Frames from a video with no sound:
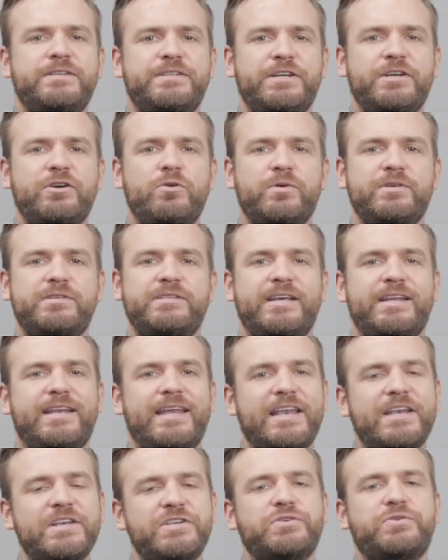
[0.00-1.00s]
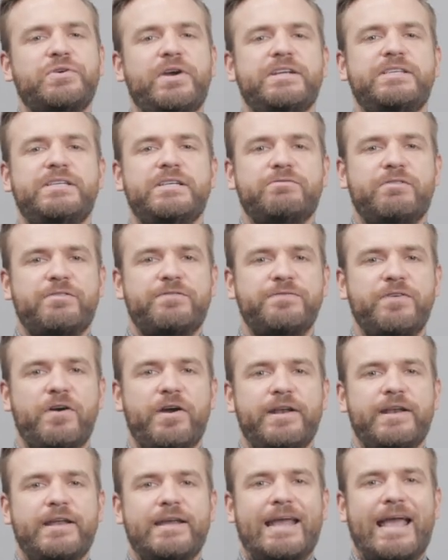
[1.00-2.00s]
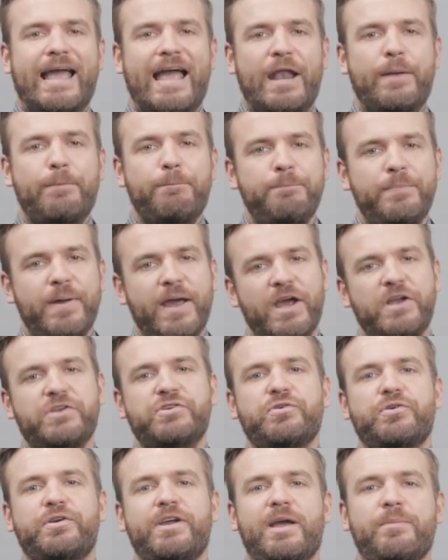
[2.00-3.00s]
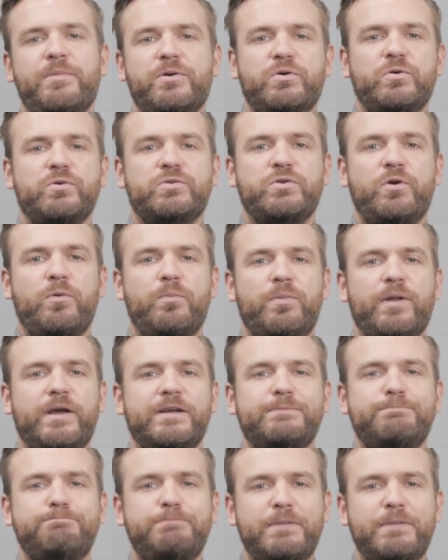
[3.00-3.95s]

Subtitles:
the deal will see an integrated refining and petrochemicals complex